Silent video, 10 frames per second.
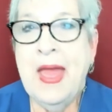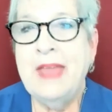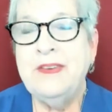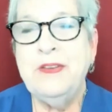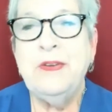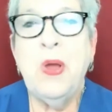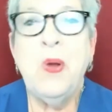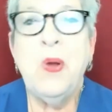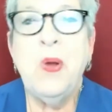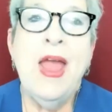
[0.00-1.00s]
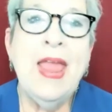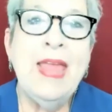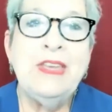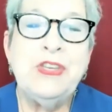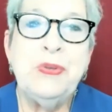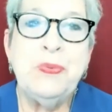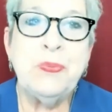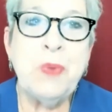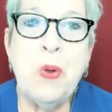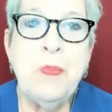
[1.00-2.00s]
And do you know why ancient
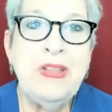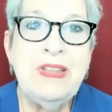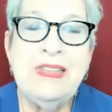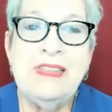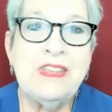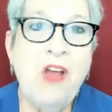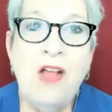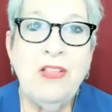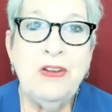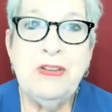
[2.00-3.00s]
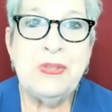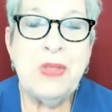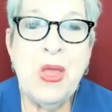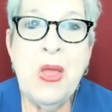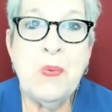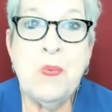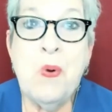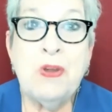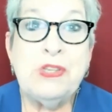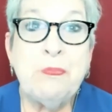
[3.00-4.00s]
Roman scholars
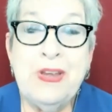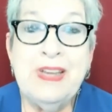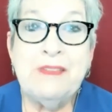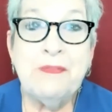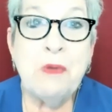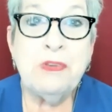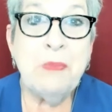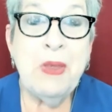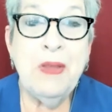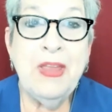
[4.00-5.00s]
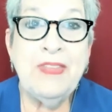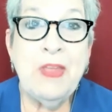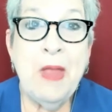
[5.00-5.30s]
wore sprigs of rosemary in their